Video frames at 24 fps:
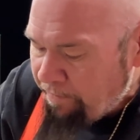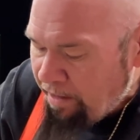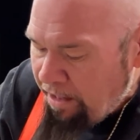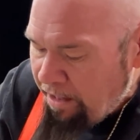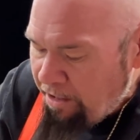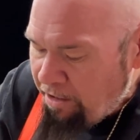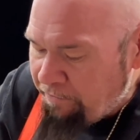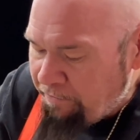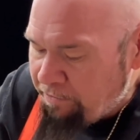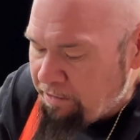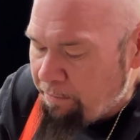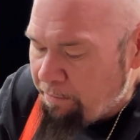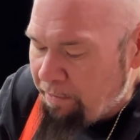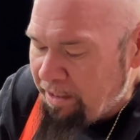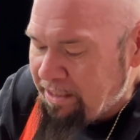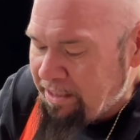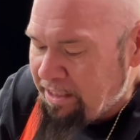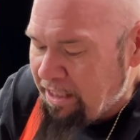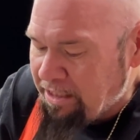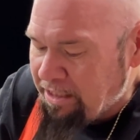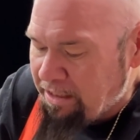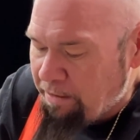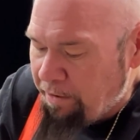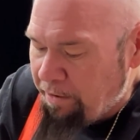You know, if somebody
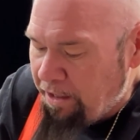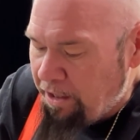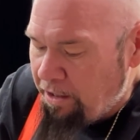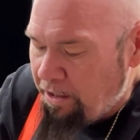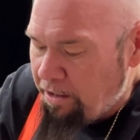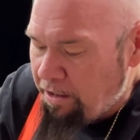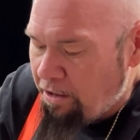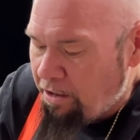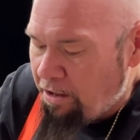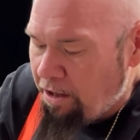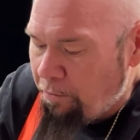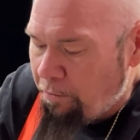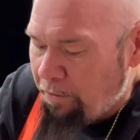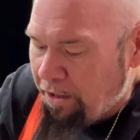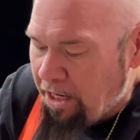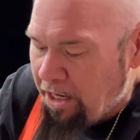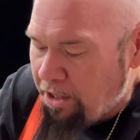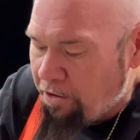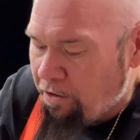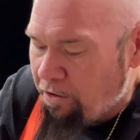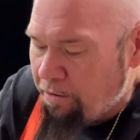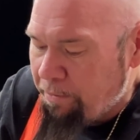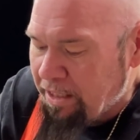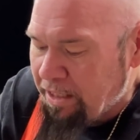says to me, all right, we got to
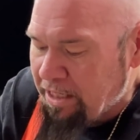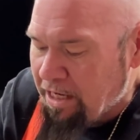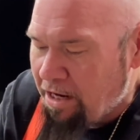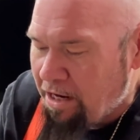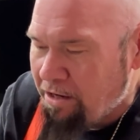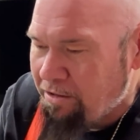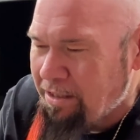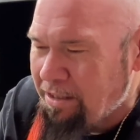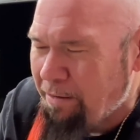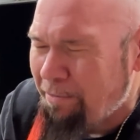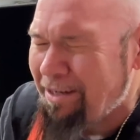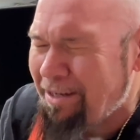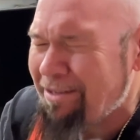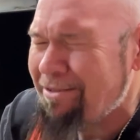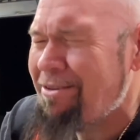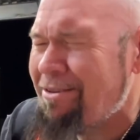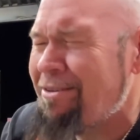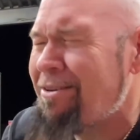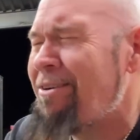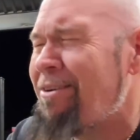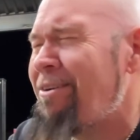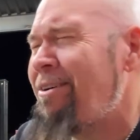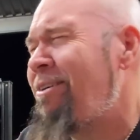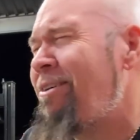go to McDonald's, I'm like,
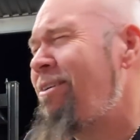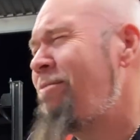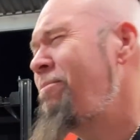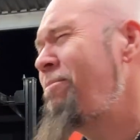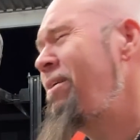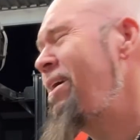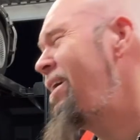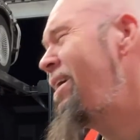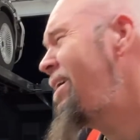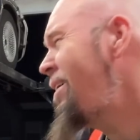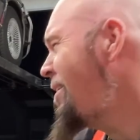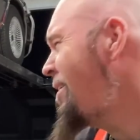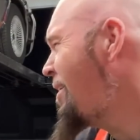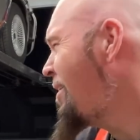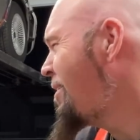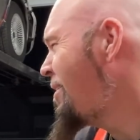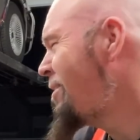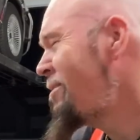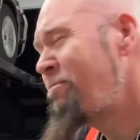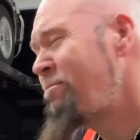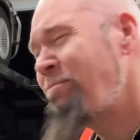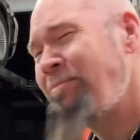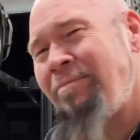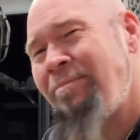oh man,
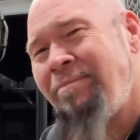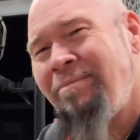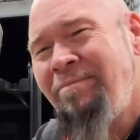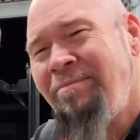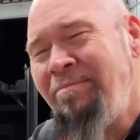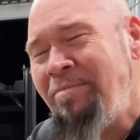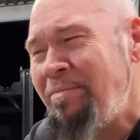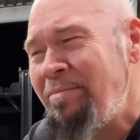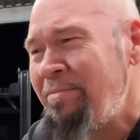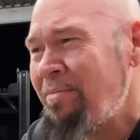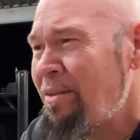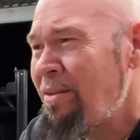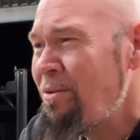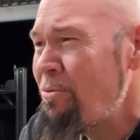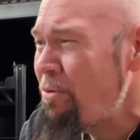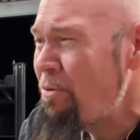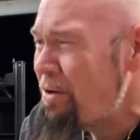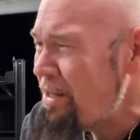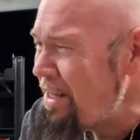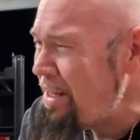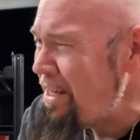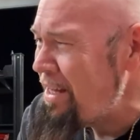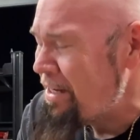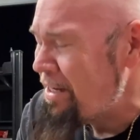
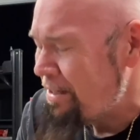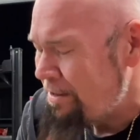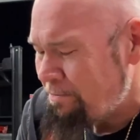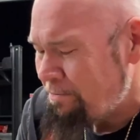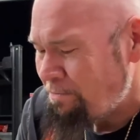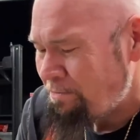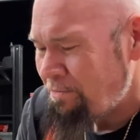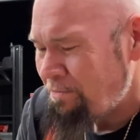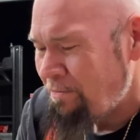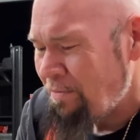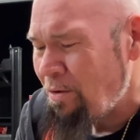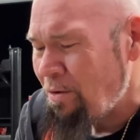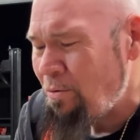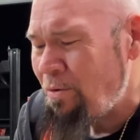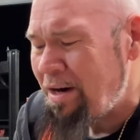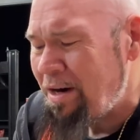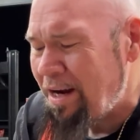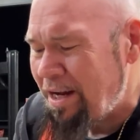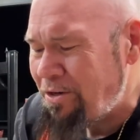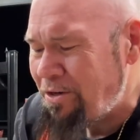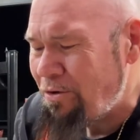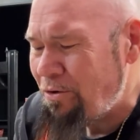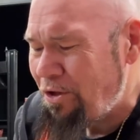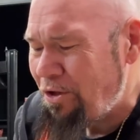really? What did I
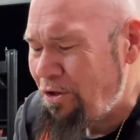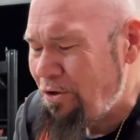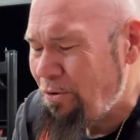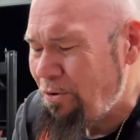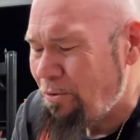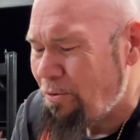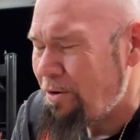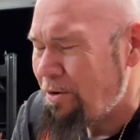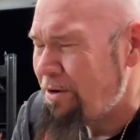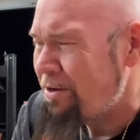do to you?